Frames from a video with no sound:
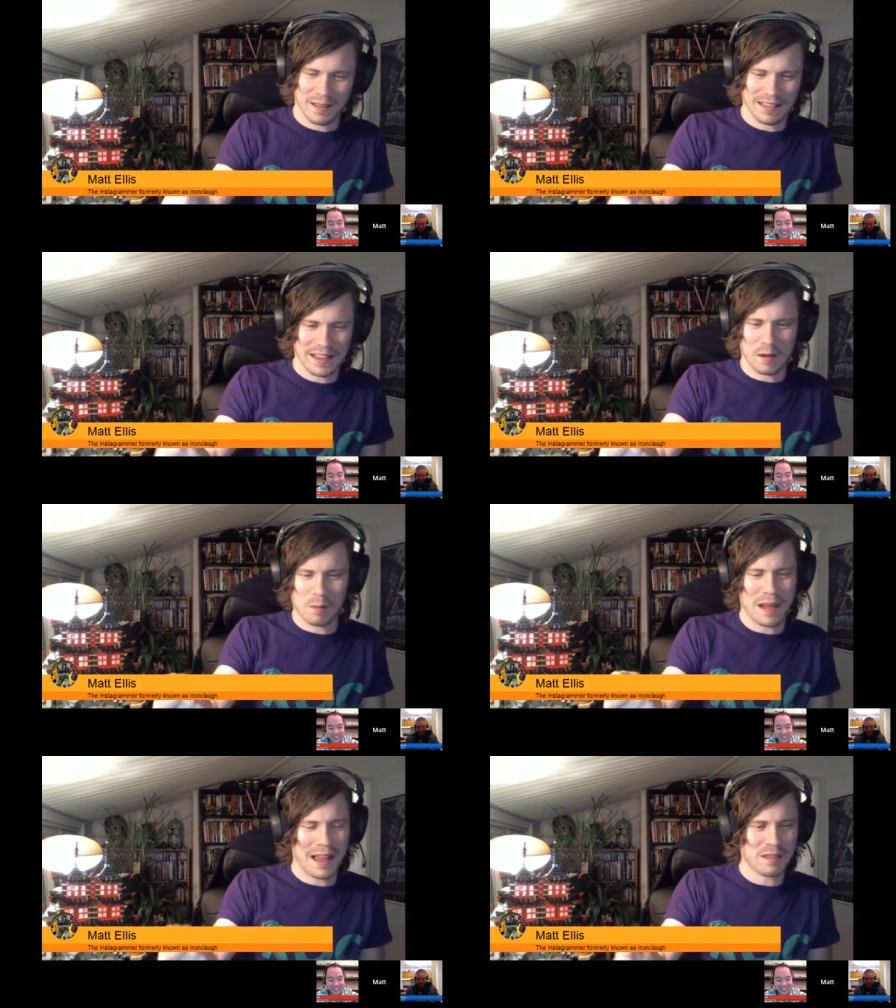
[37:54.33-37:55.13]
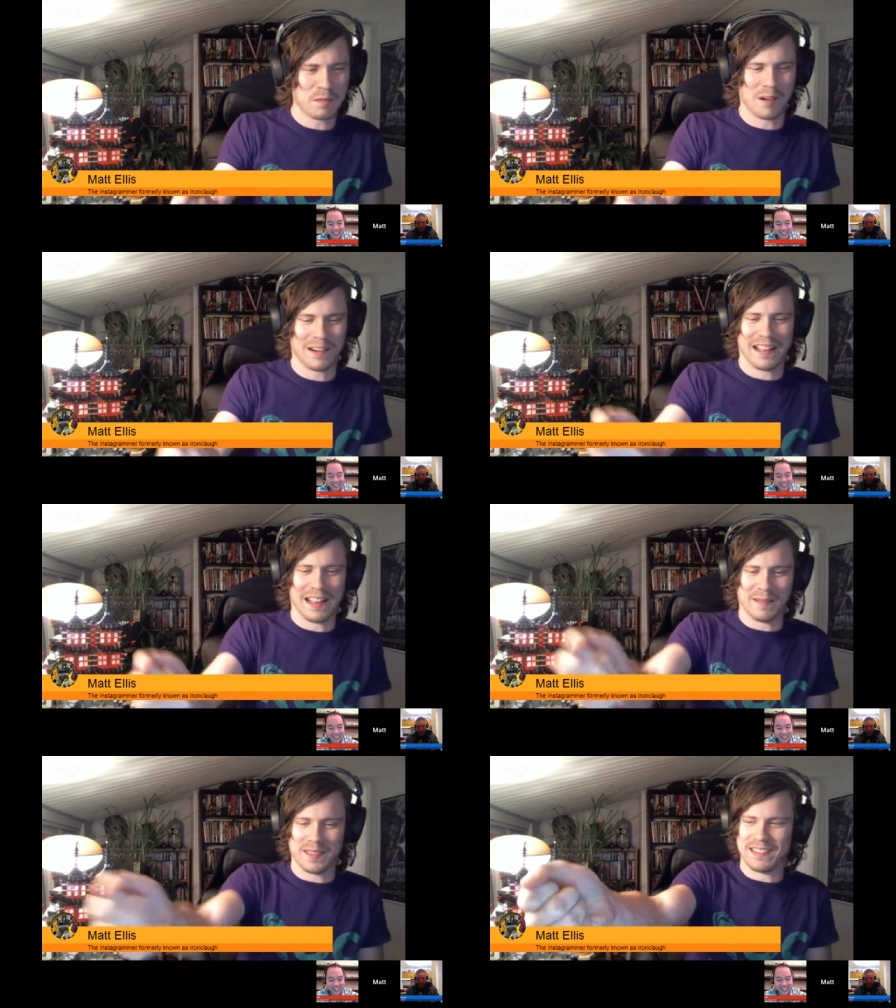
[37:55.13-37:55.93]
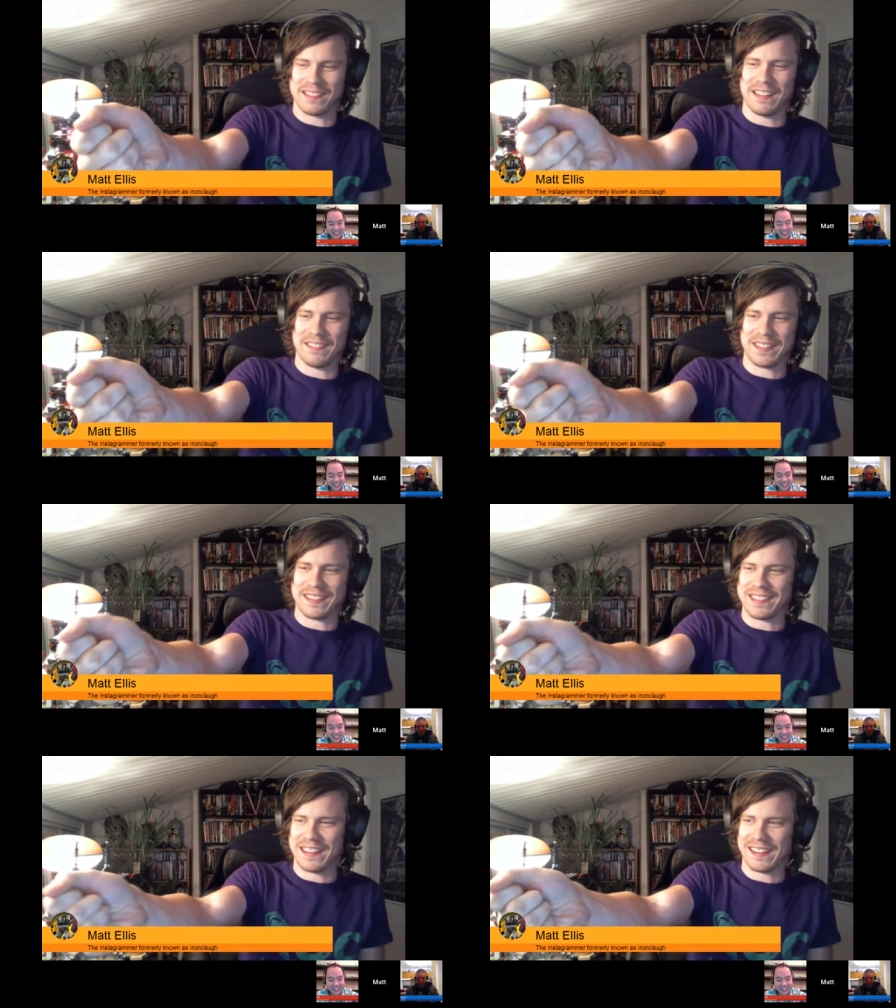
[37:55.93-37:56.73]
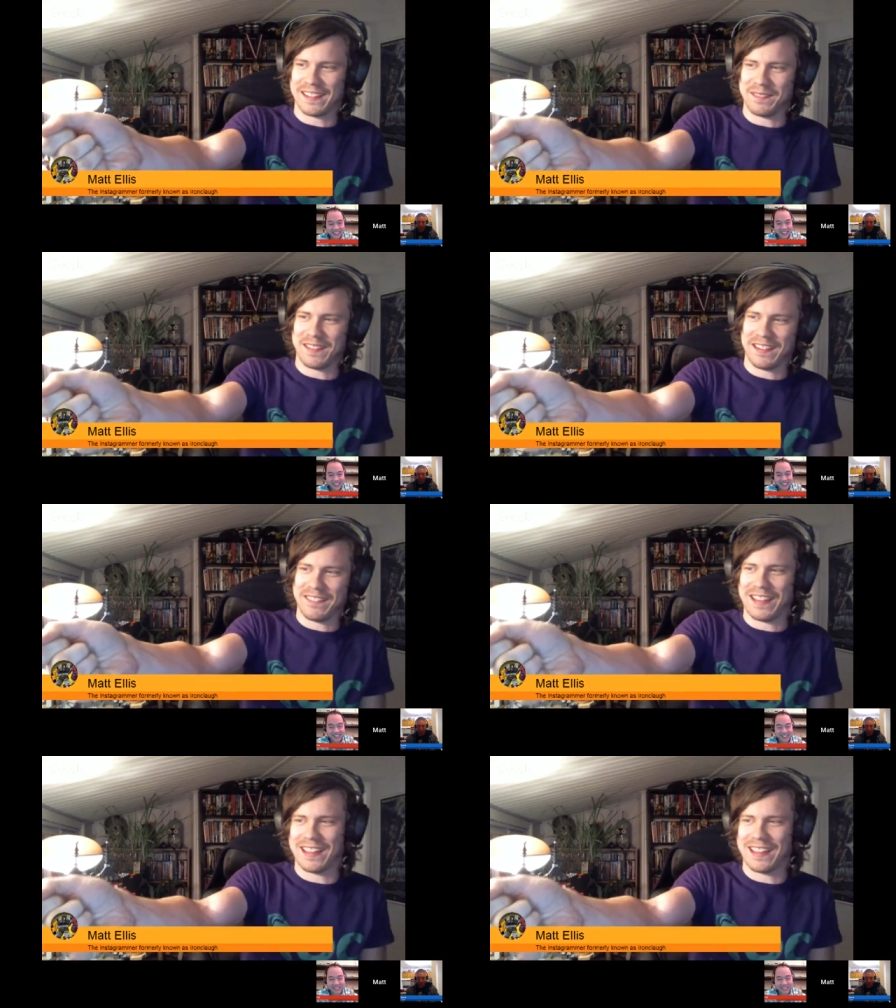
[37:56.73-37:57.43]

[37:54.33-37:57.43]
Lego passport guy with his selfie stick in front of it,